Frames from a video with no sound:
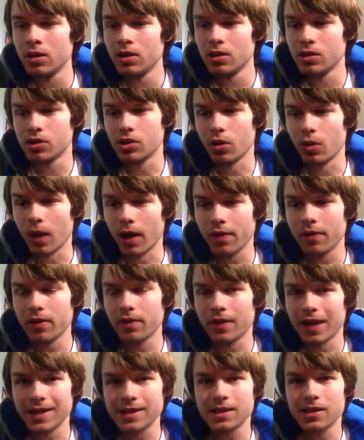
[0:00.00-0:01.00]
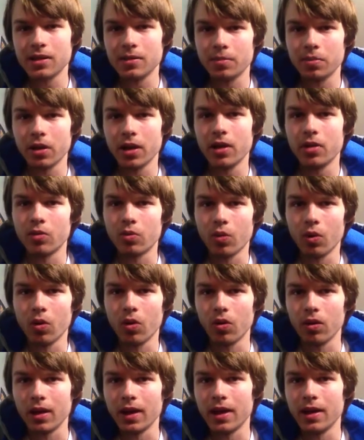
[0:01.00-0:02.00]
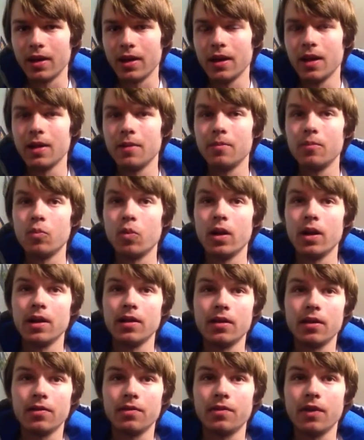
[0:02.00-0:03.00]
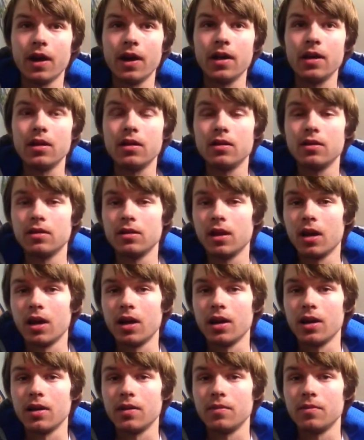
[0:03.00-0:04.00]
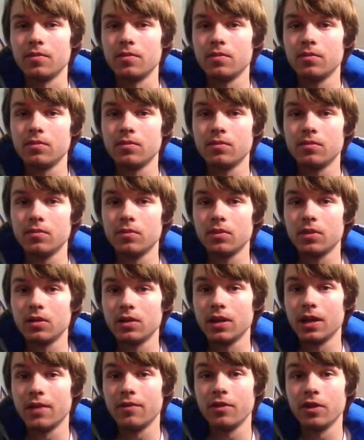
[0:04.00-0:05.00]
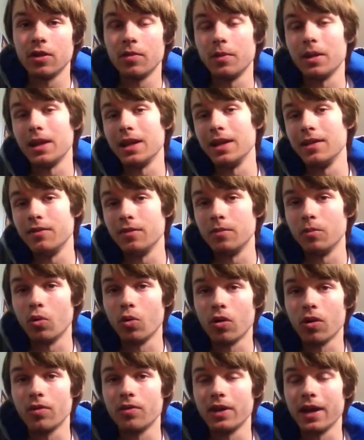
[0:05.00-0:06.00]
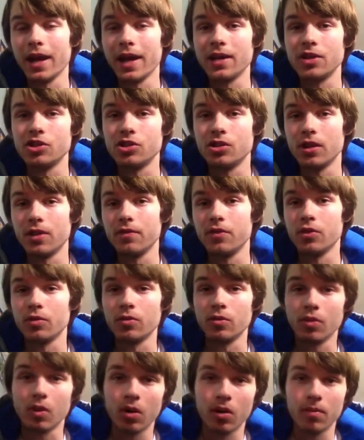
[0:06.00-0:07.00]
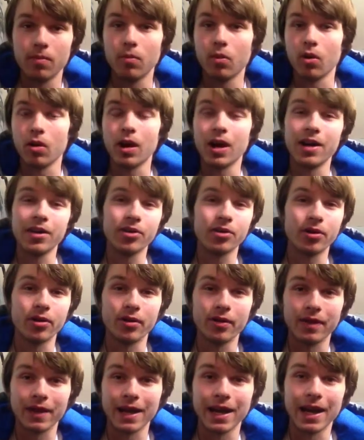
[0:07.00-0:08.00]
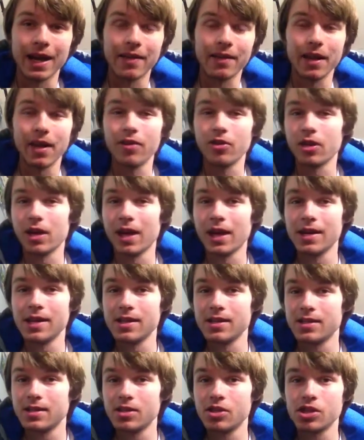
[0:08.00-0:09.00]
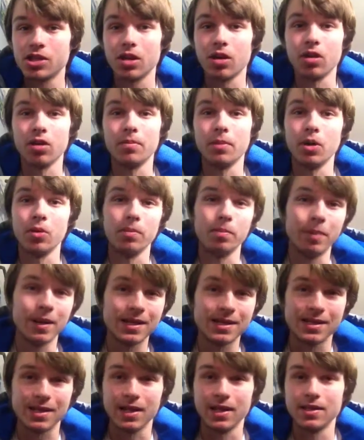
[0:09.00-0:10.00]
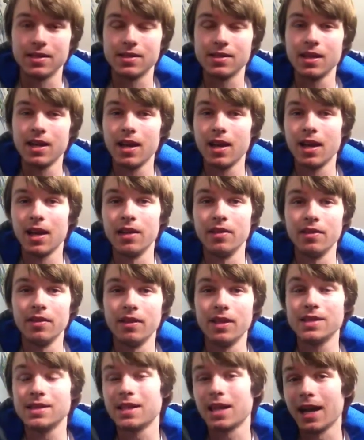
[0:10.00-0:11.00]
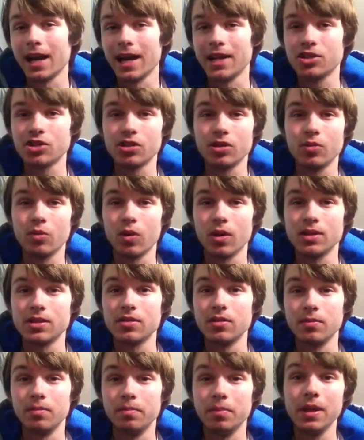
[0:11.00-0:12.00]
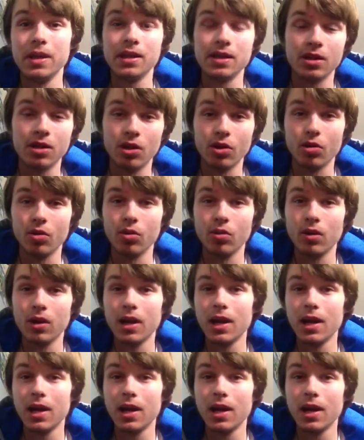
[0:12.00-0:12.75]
so I think that's going to play a role in him winning the fight, giving him an even more of an edge if you're more hungry than the guy. And the other guy is just all about business. And this guy actually wants to beat you